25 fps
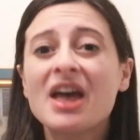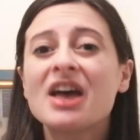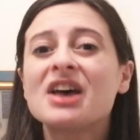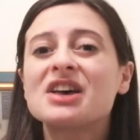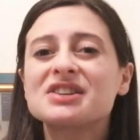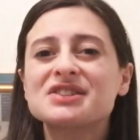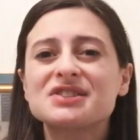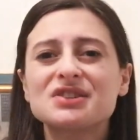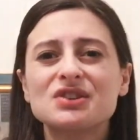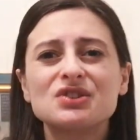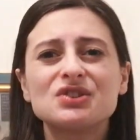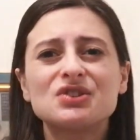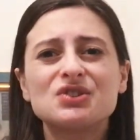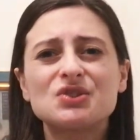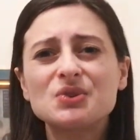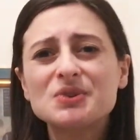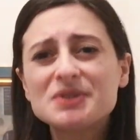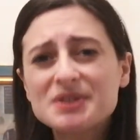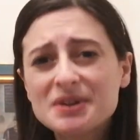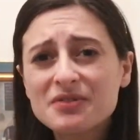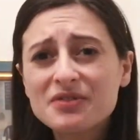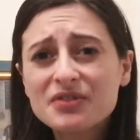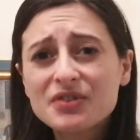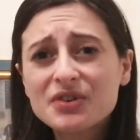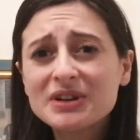So do
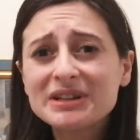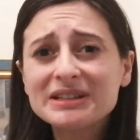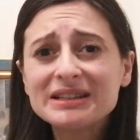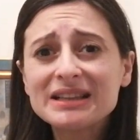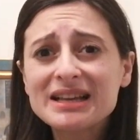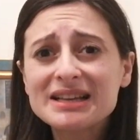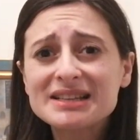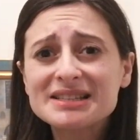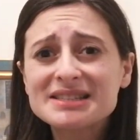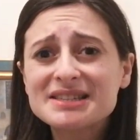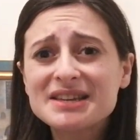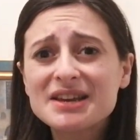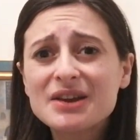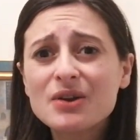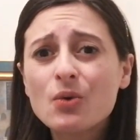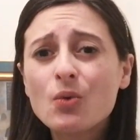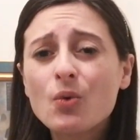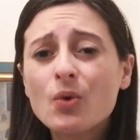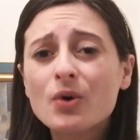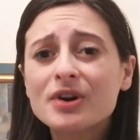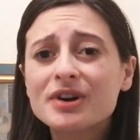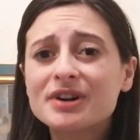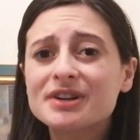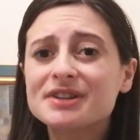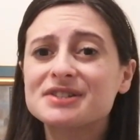some freelancing
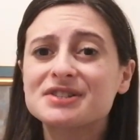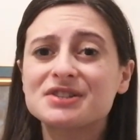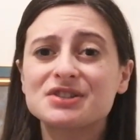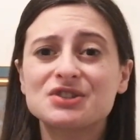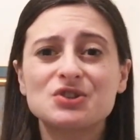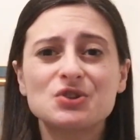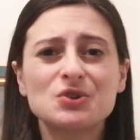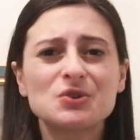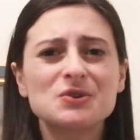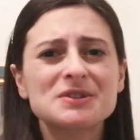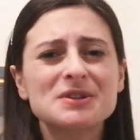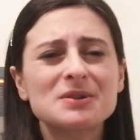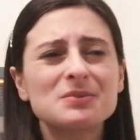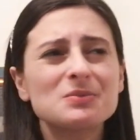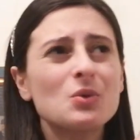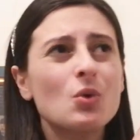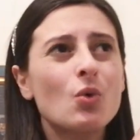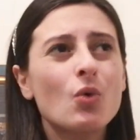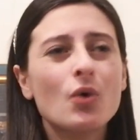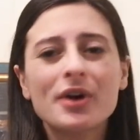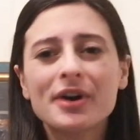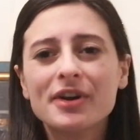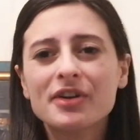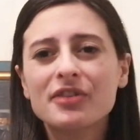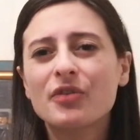works, do some
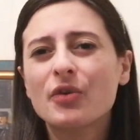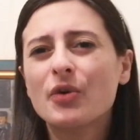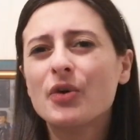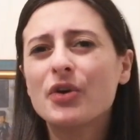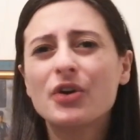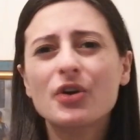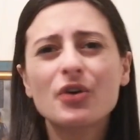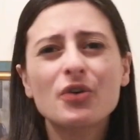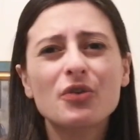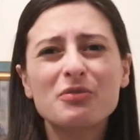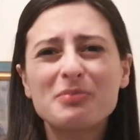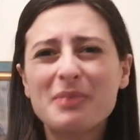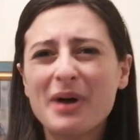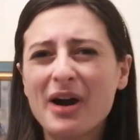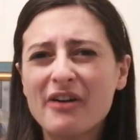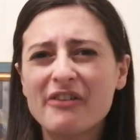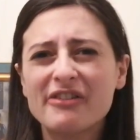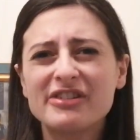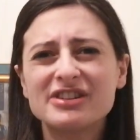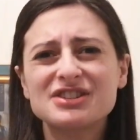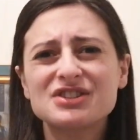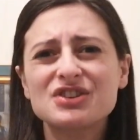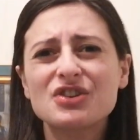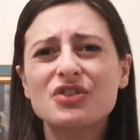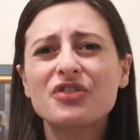work for your
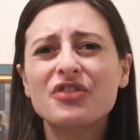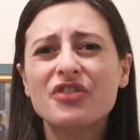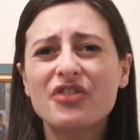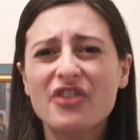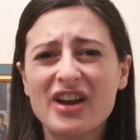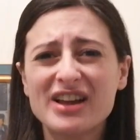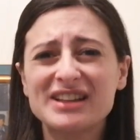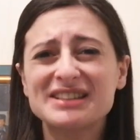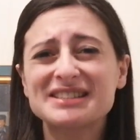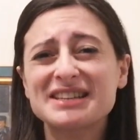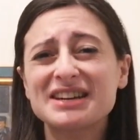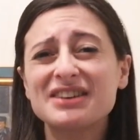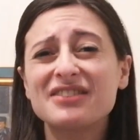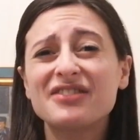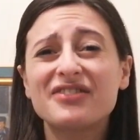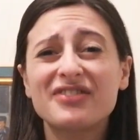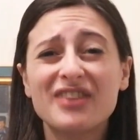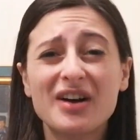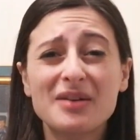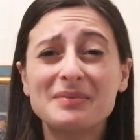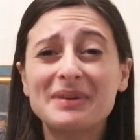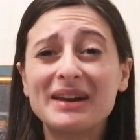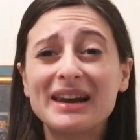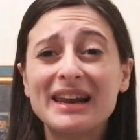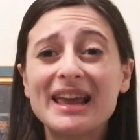parents, your friends and
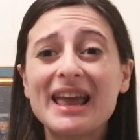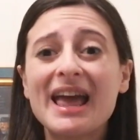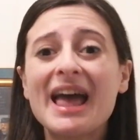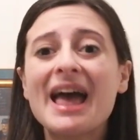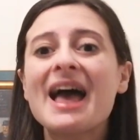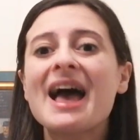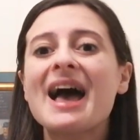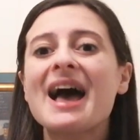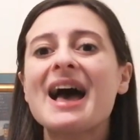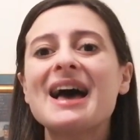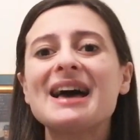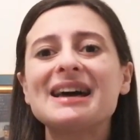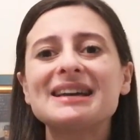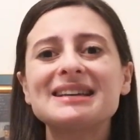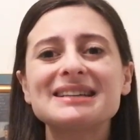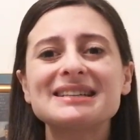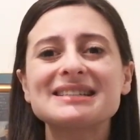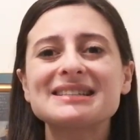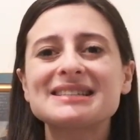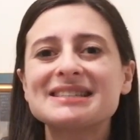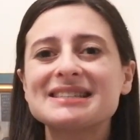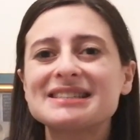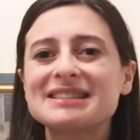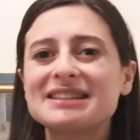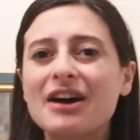family, and
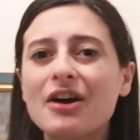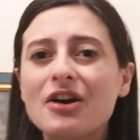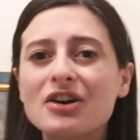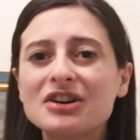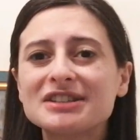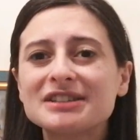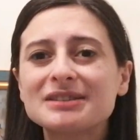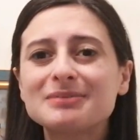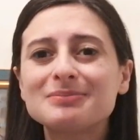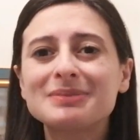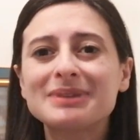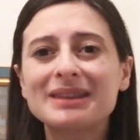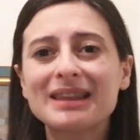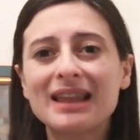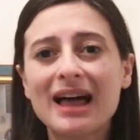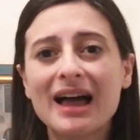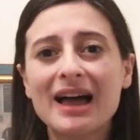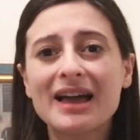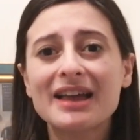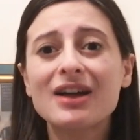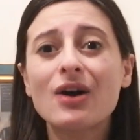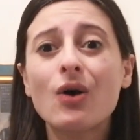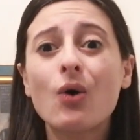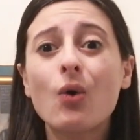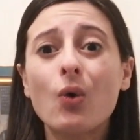start
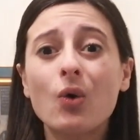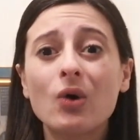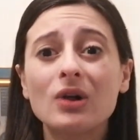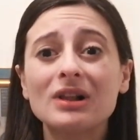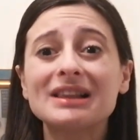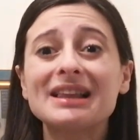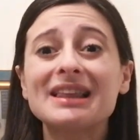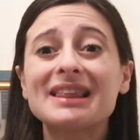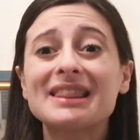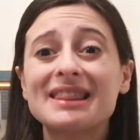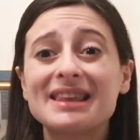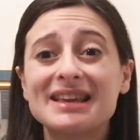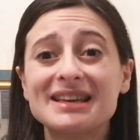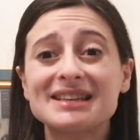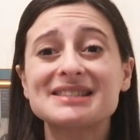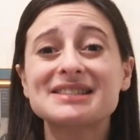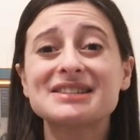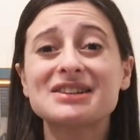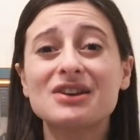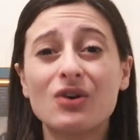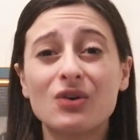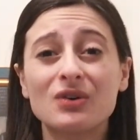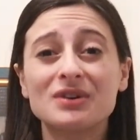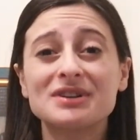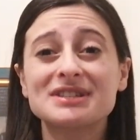applying all these
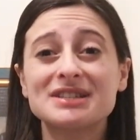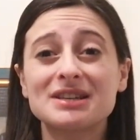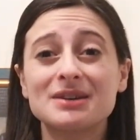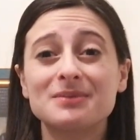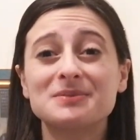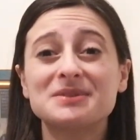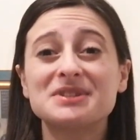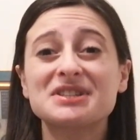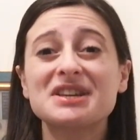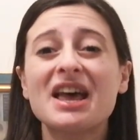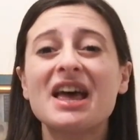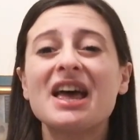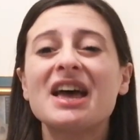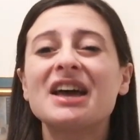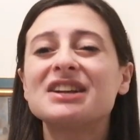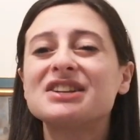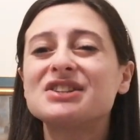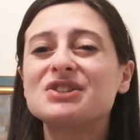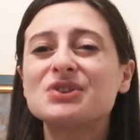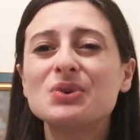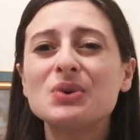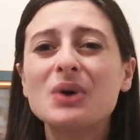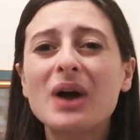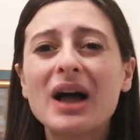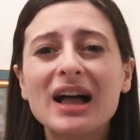concepts.
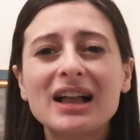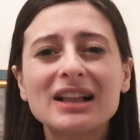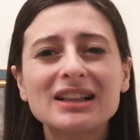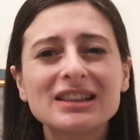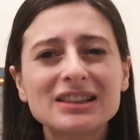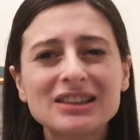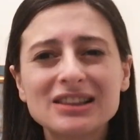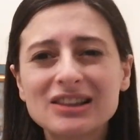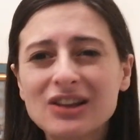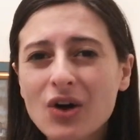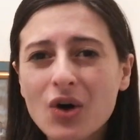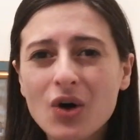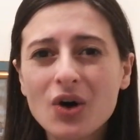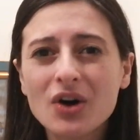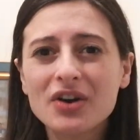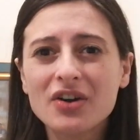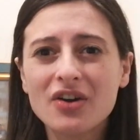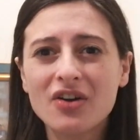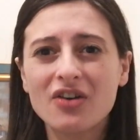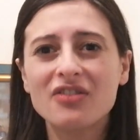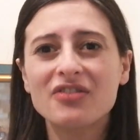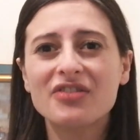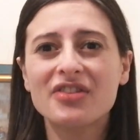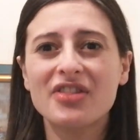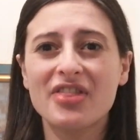Do a lot
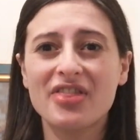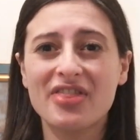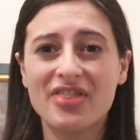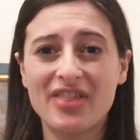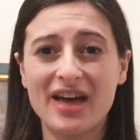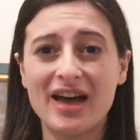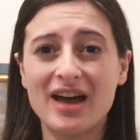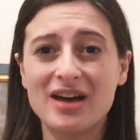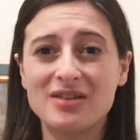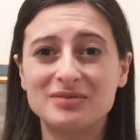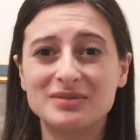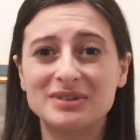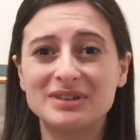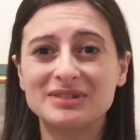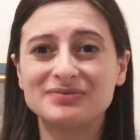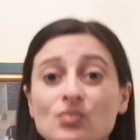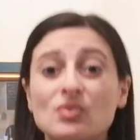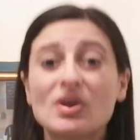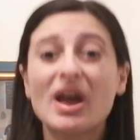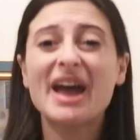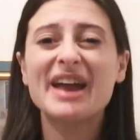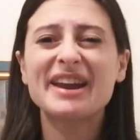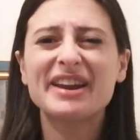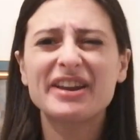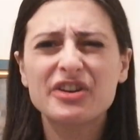of them.
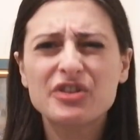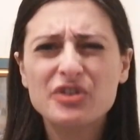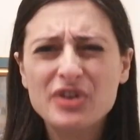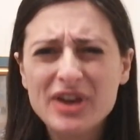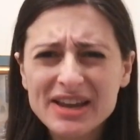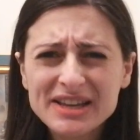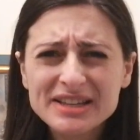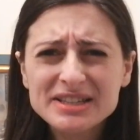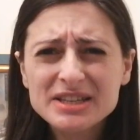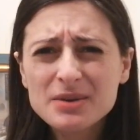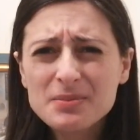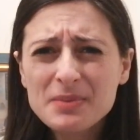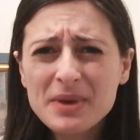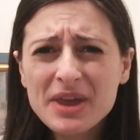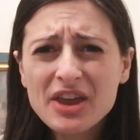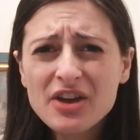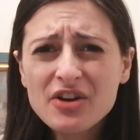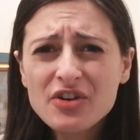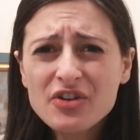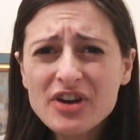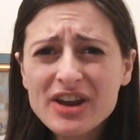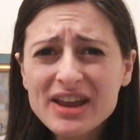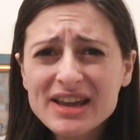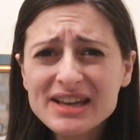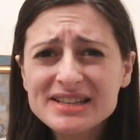And a great tip here
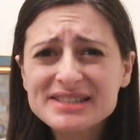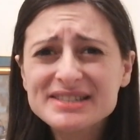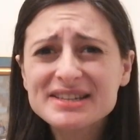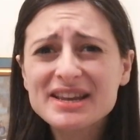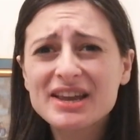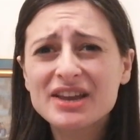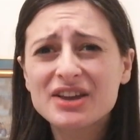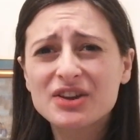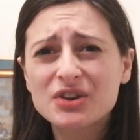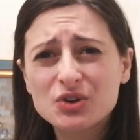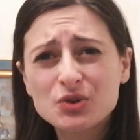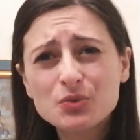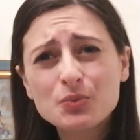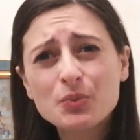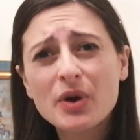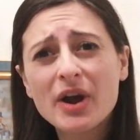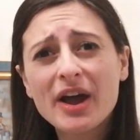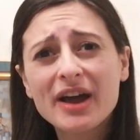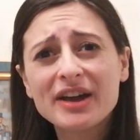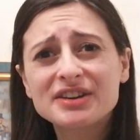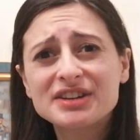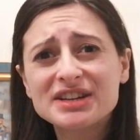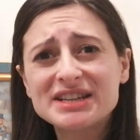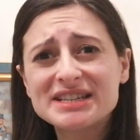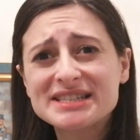is, a good
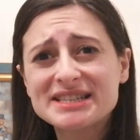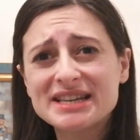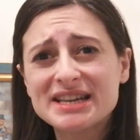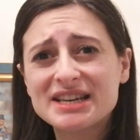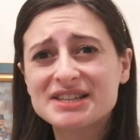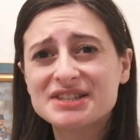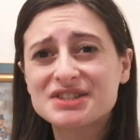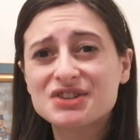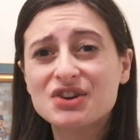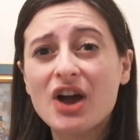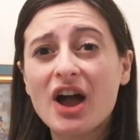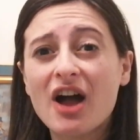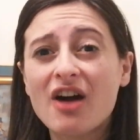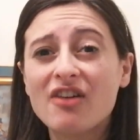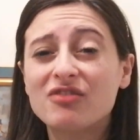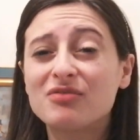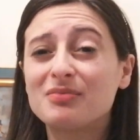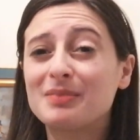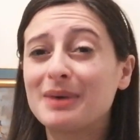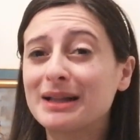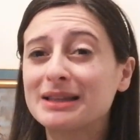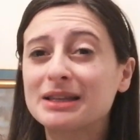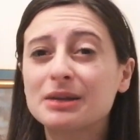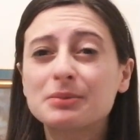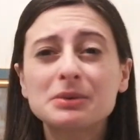practice is to have
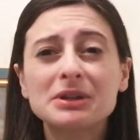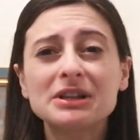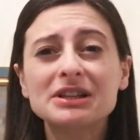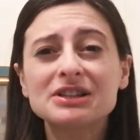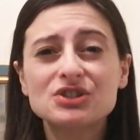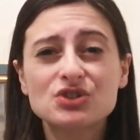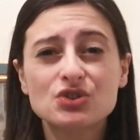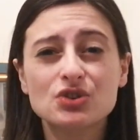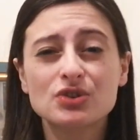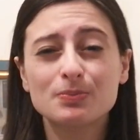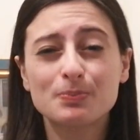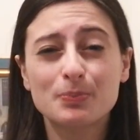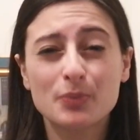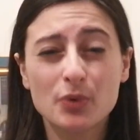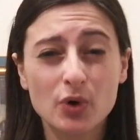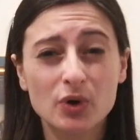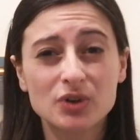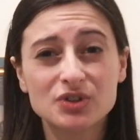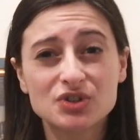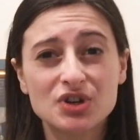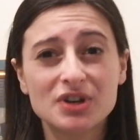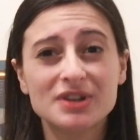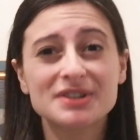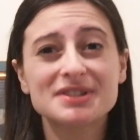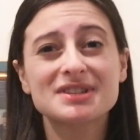multiple
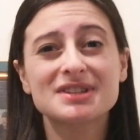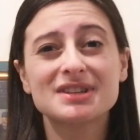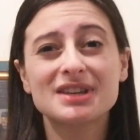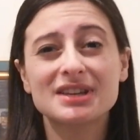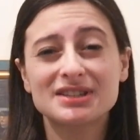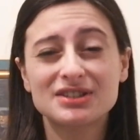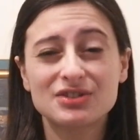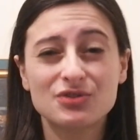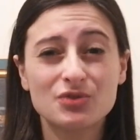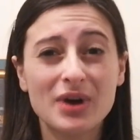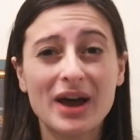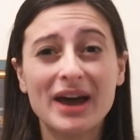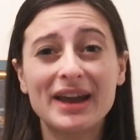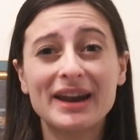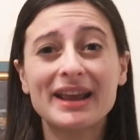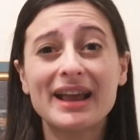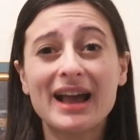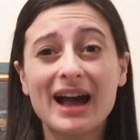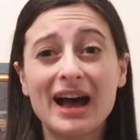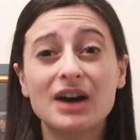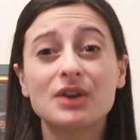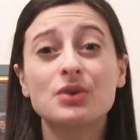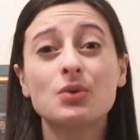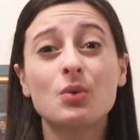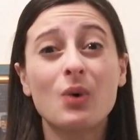projects running
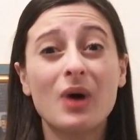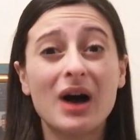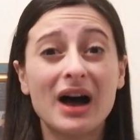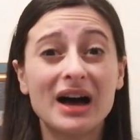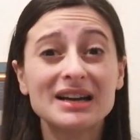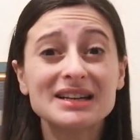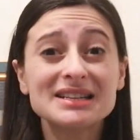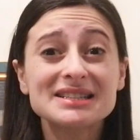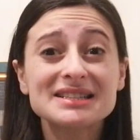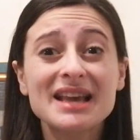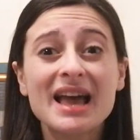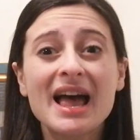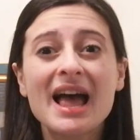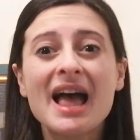at once.